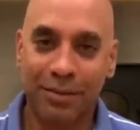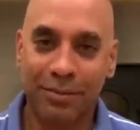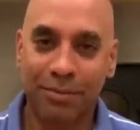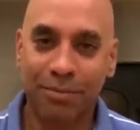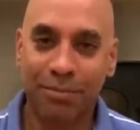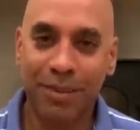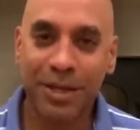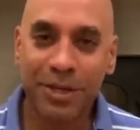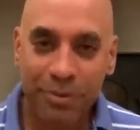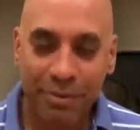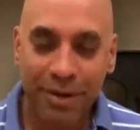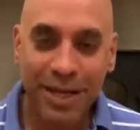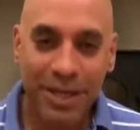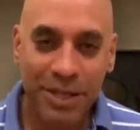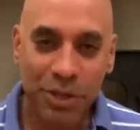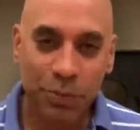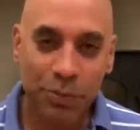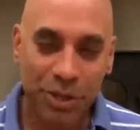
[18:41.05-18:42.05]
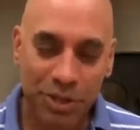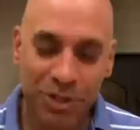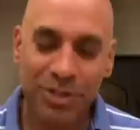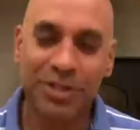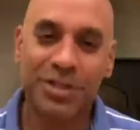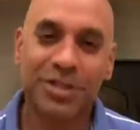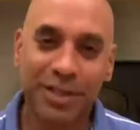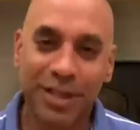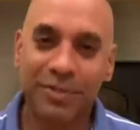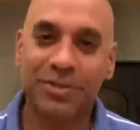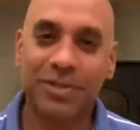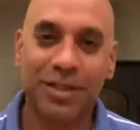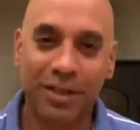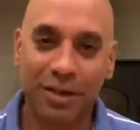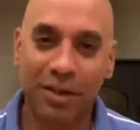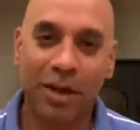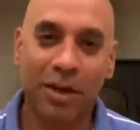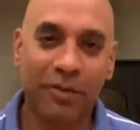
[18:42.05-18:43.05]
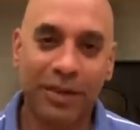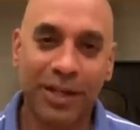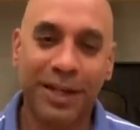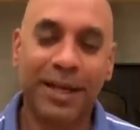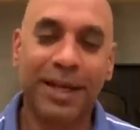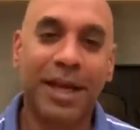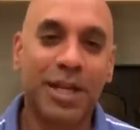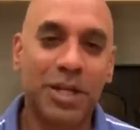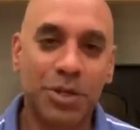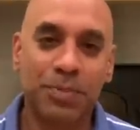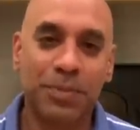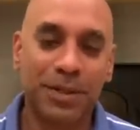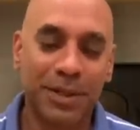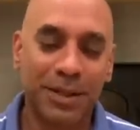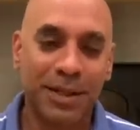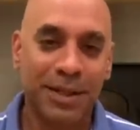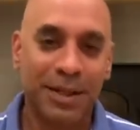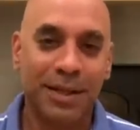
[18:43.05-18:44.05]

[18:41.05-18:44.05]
mid-range, which just gives it a lot of engagement,